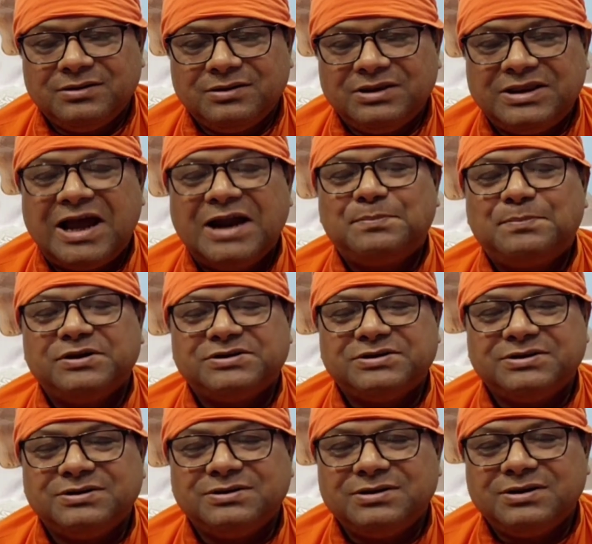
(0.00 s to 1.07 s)
That
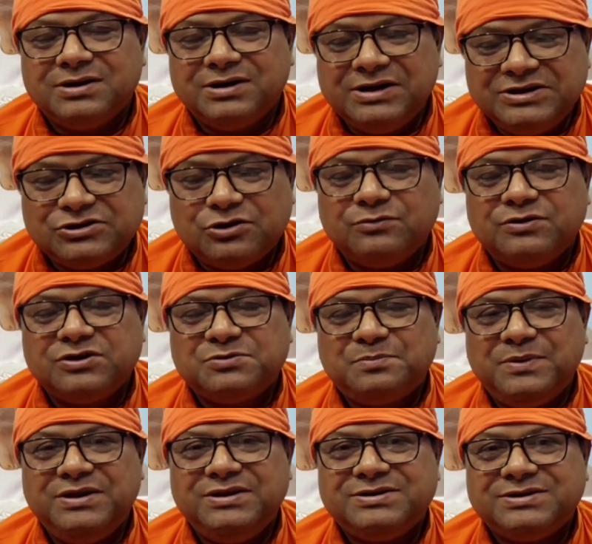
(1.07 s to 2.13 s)
person discovers
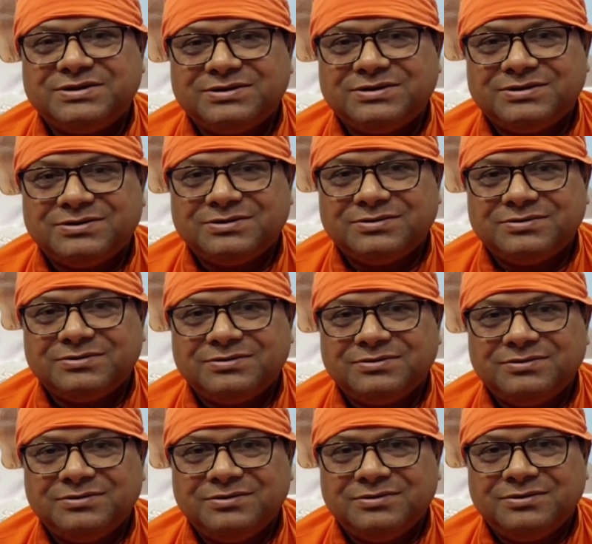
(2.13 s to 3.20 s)
peace.
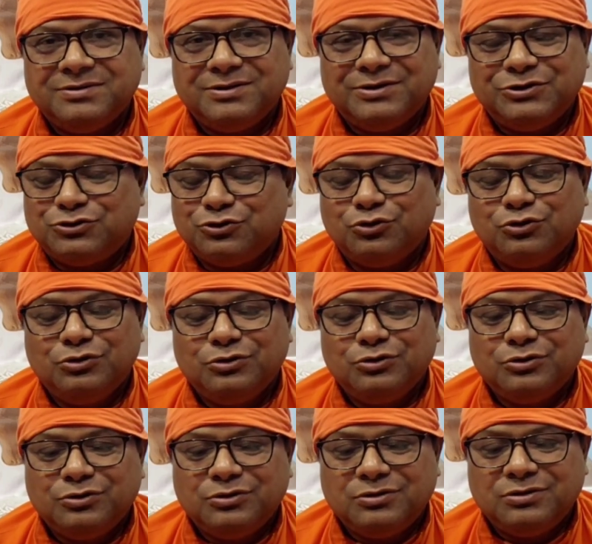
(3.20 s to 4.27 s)
So,
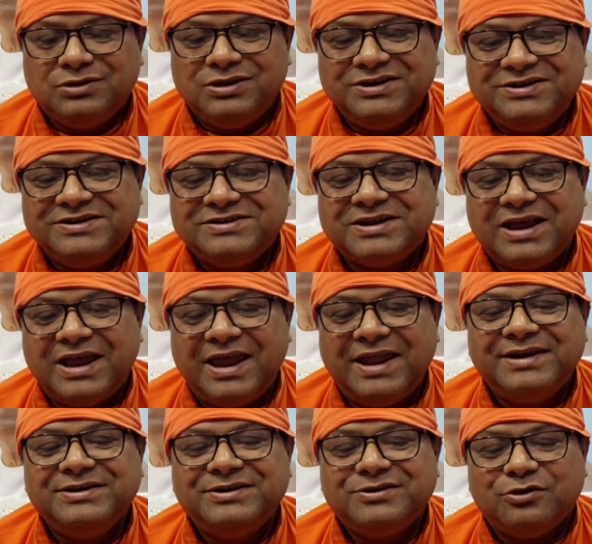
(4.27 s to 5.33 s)
this is the
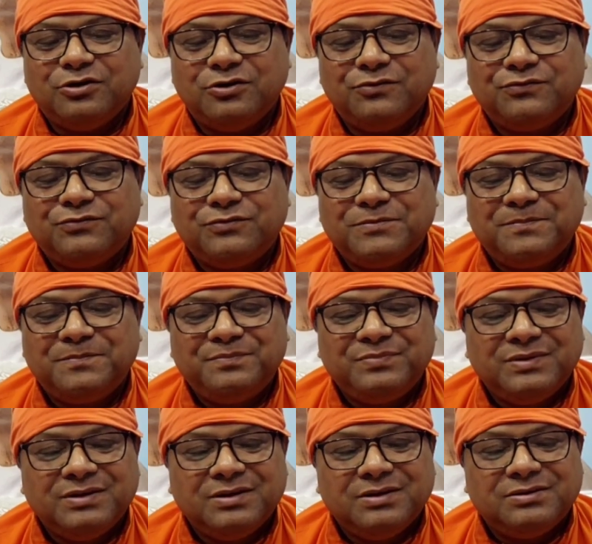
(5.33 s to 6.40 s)
end of
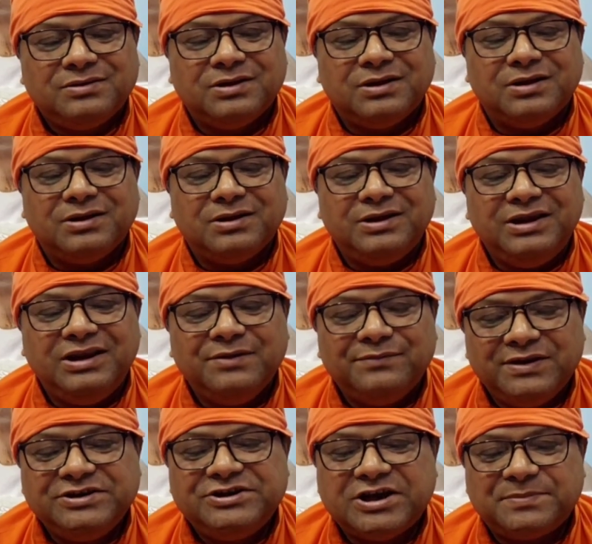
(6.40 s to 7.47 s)
the
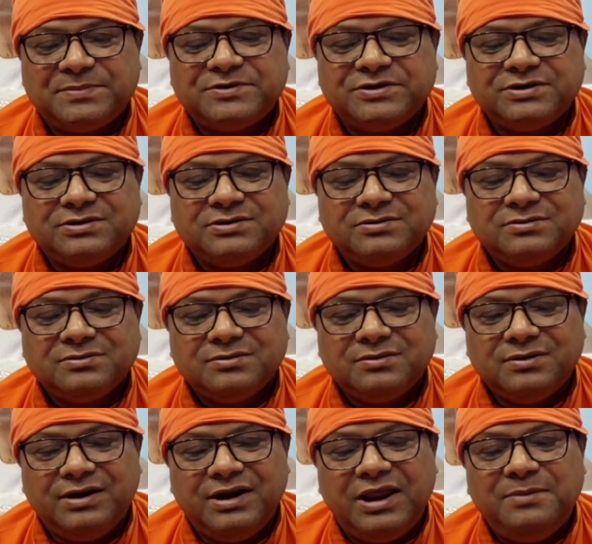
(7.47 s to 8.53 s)
11th chapter
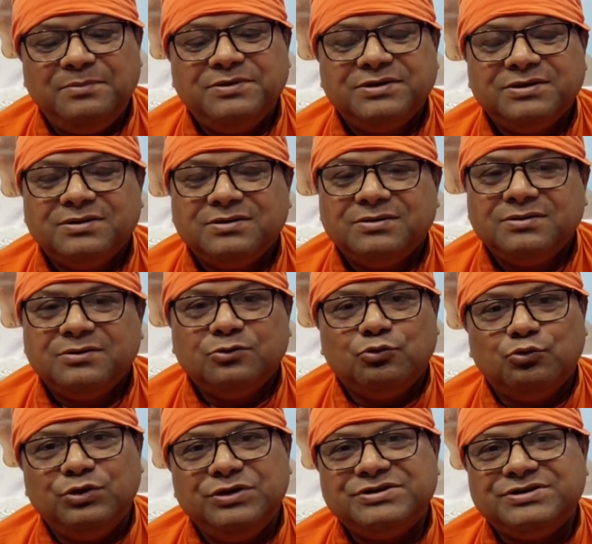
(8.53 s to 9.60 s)
named
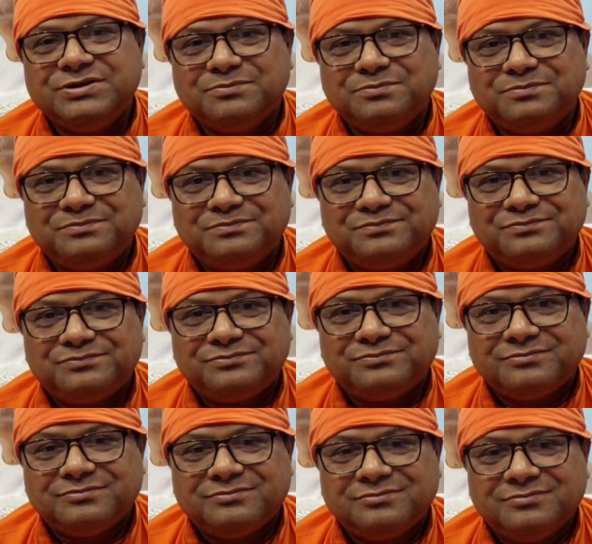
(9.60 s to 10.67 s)
Wisdom.
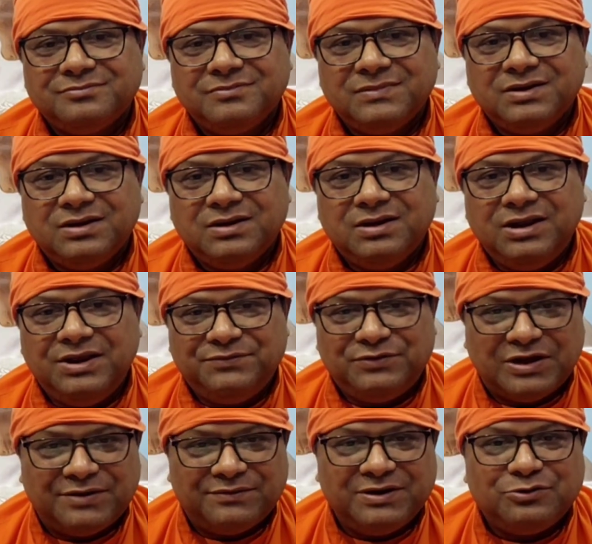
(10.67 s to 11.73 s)
If you
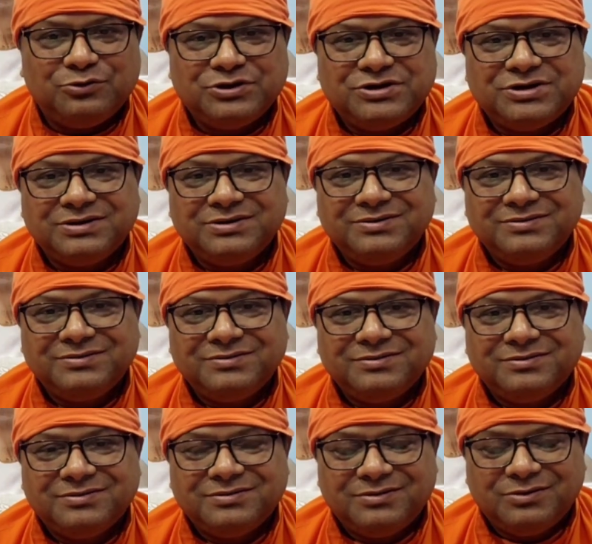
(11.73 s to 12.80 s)
have any question,
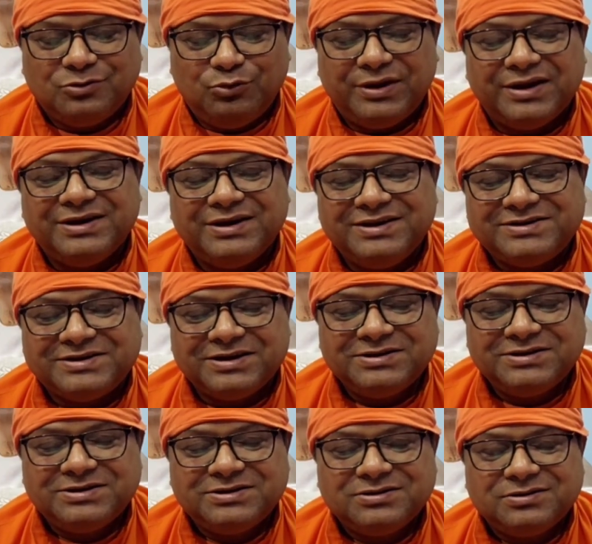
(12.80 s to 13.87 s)
we can
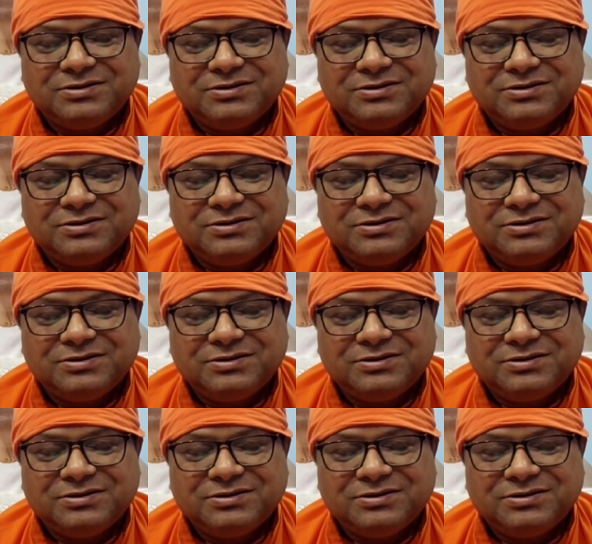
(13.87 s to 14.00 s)
discuss